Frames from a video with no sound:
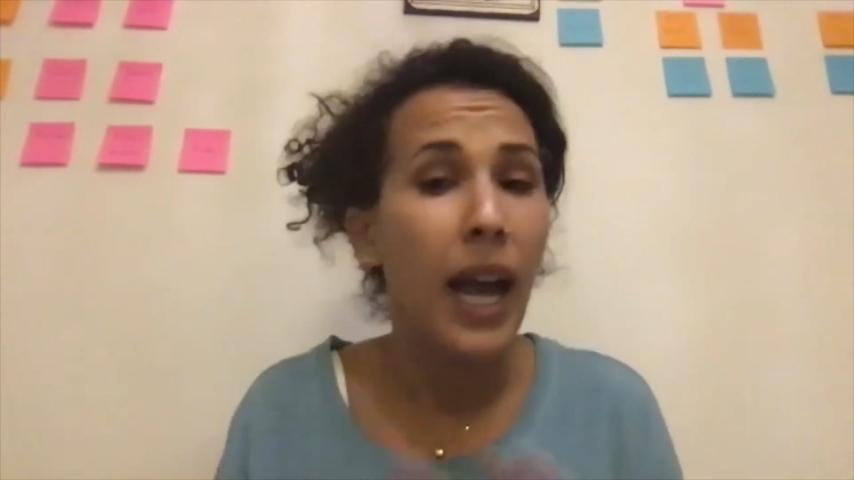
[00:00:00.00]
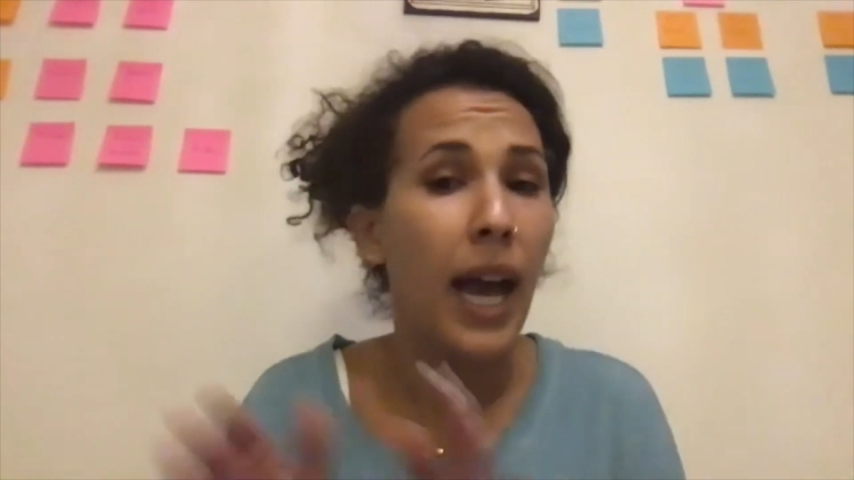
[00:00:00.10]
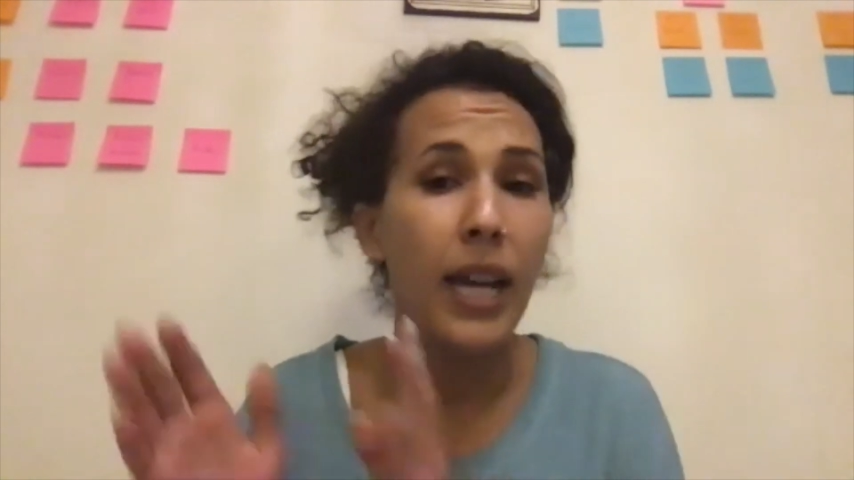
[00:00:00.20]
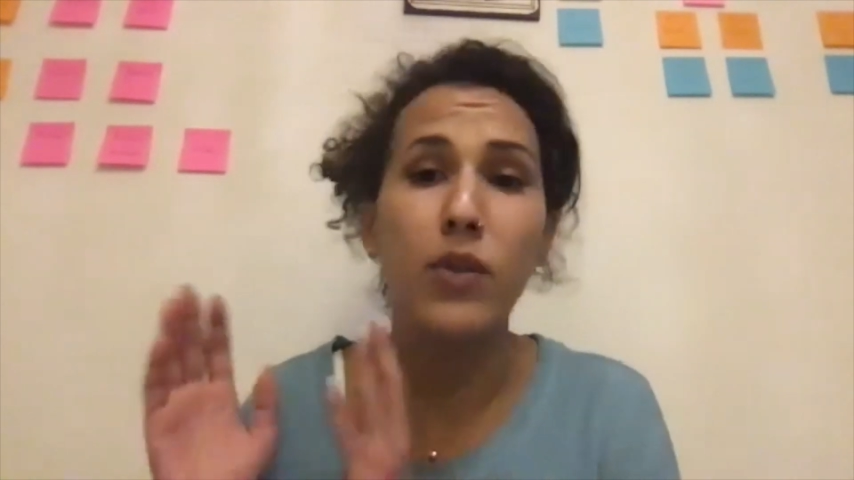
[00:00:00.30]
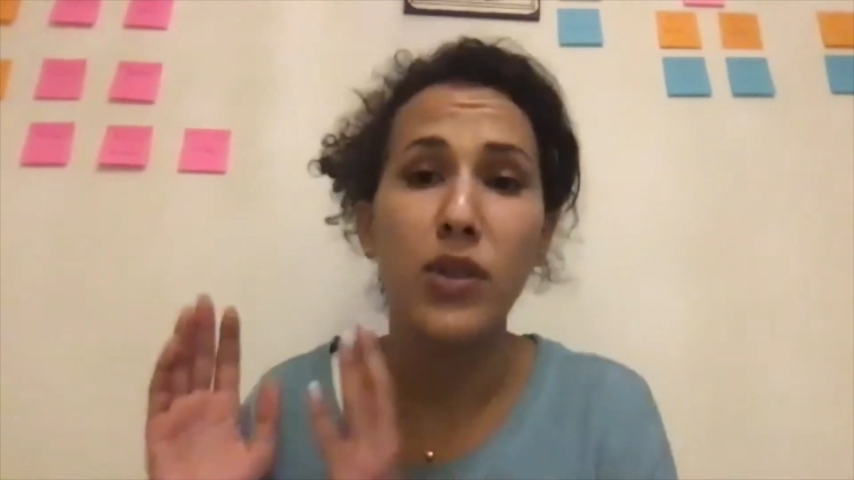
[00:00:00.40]

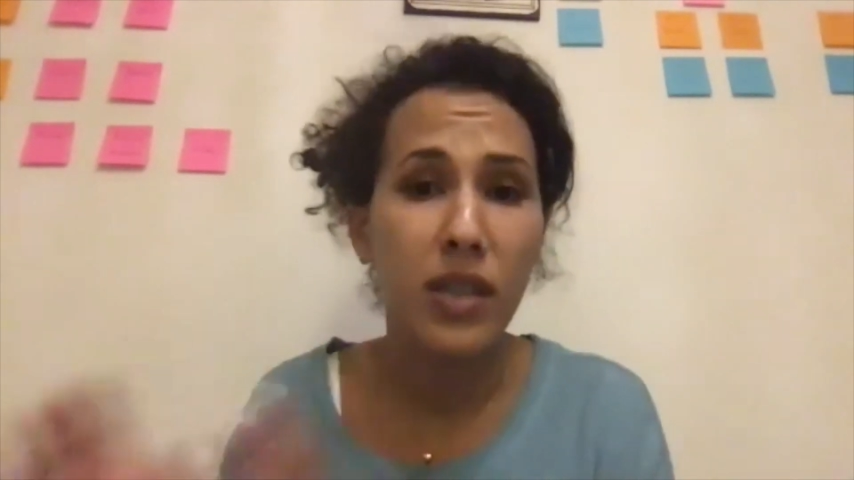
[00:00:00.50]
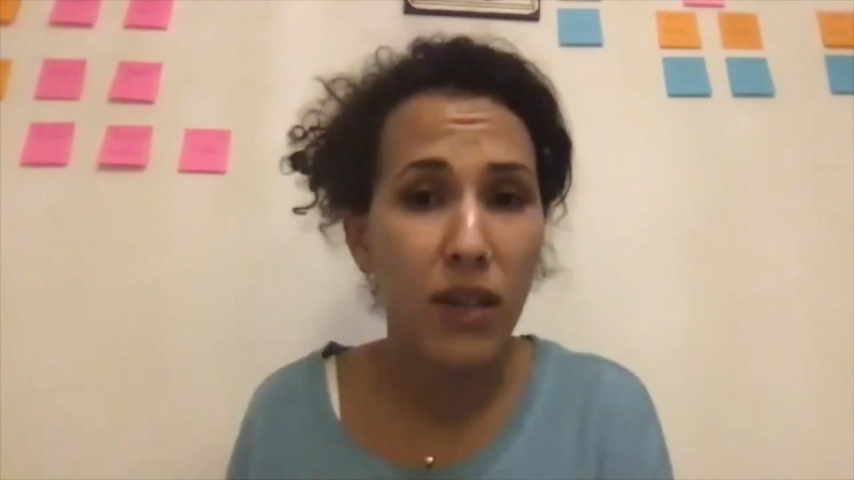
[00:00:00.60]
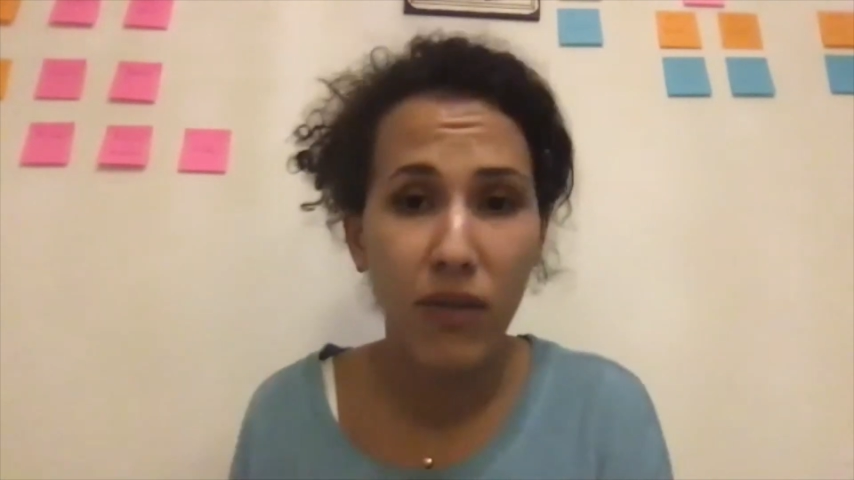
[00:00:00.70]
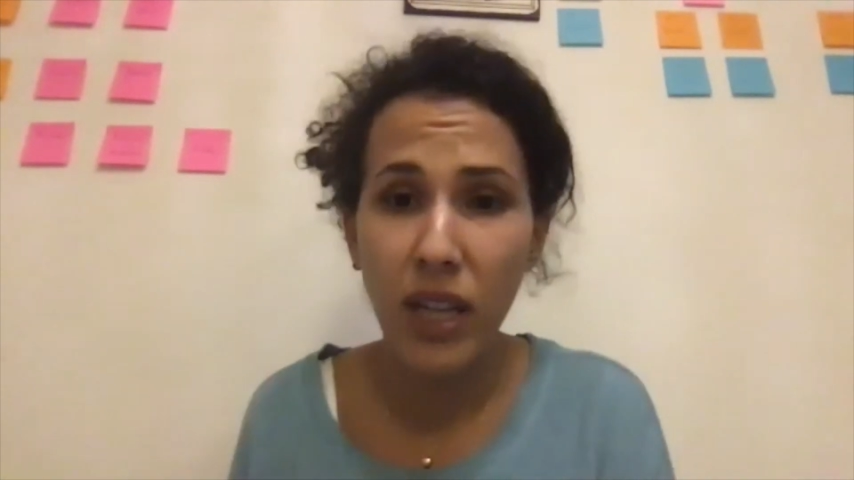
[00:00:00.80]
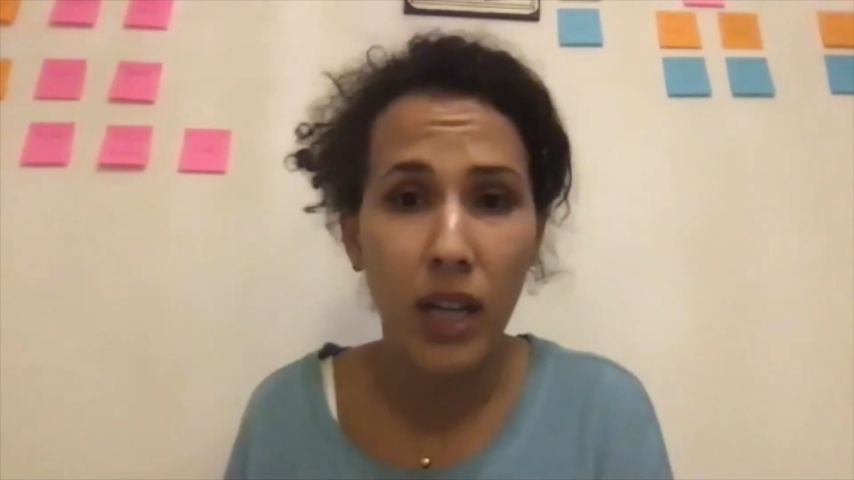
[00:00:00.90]
and he was just
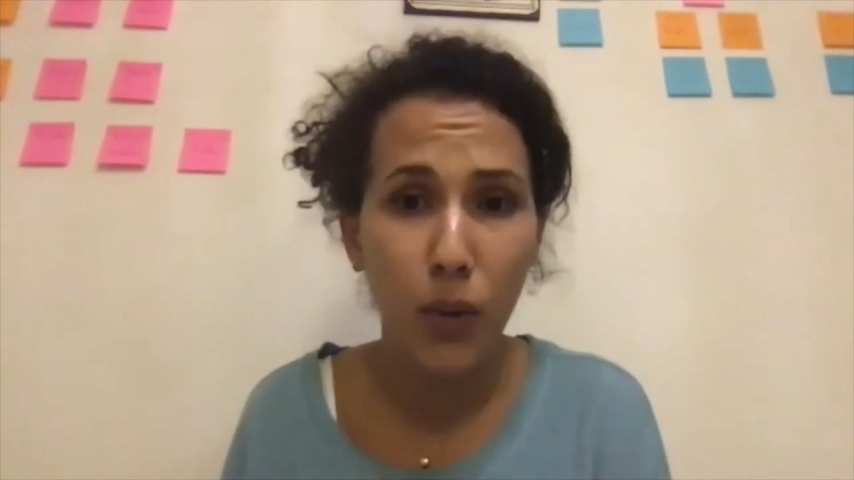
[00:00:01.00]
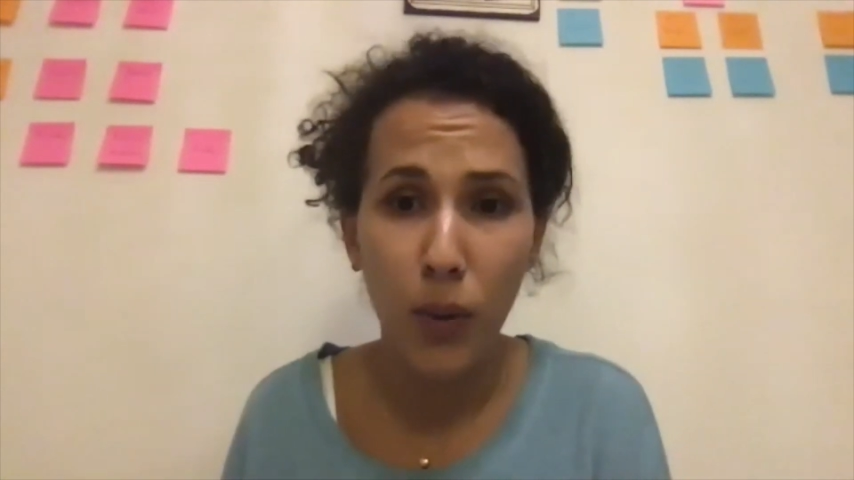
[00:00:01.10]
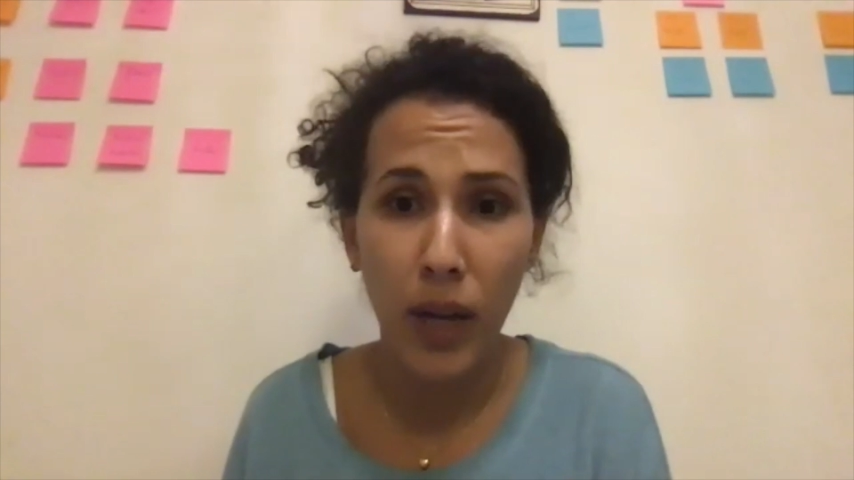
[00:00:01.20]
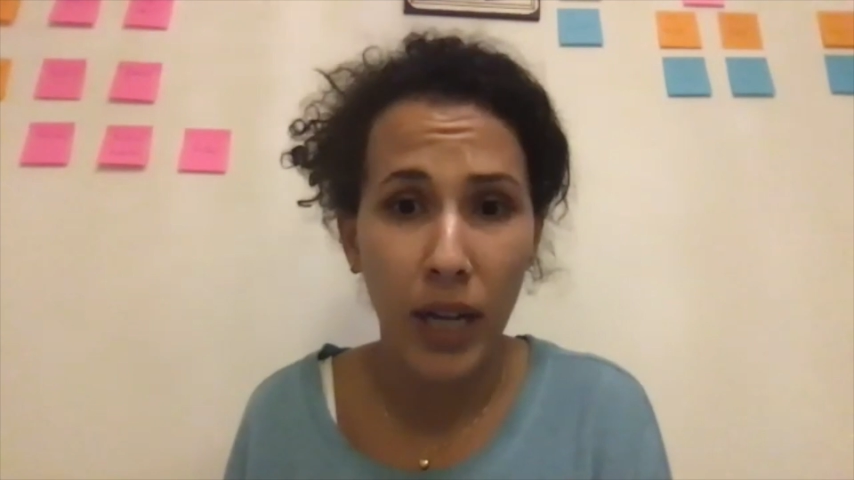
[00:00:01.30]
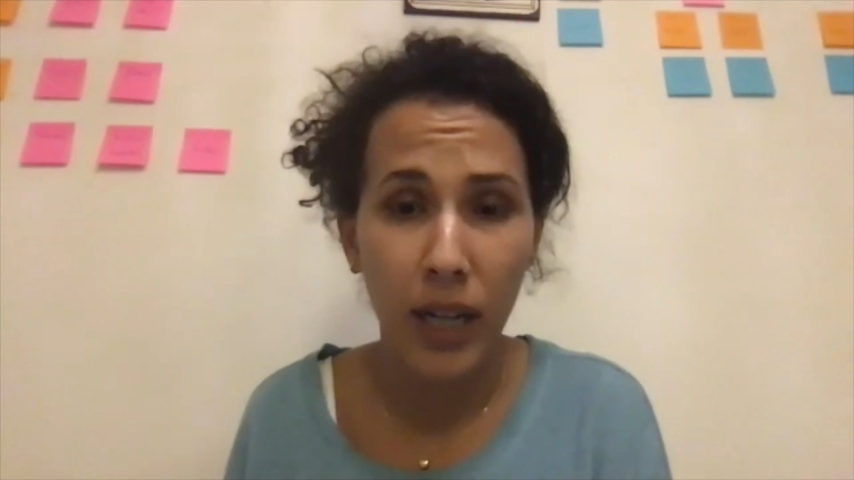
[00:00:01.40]
giving it
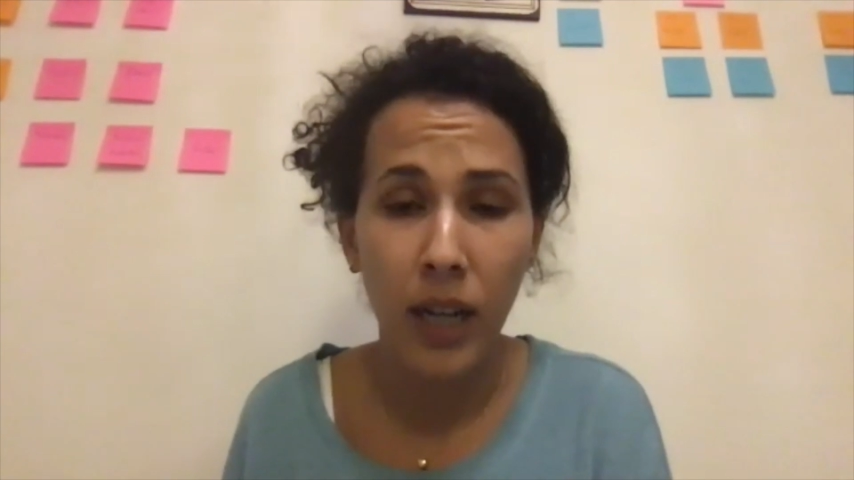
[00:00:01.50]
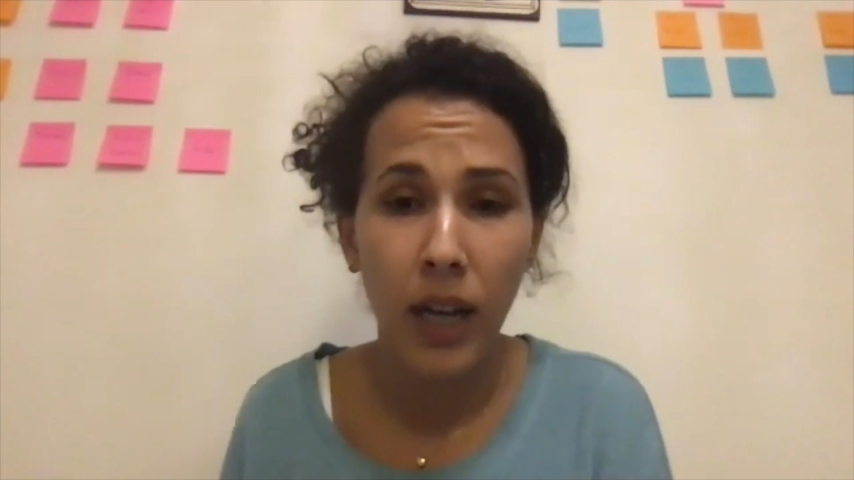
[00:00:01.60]
away.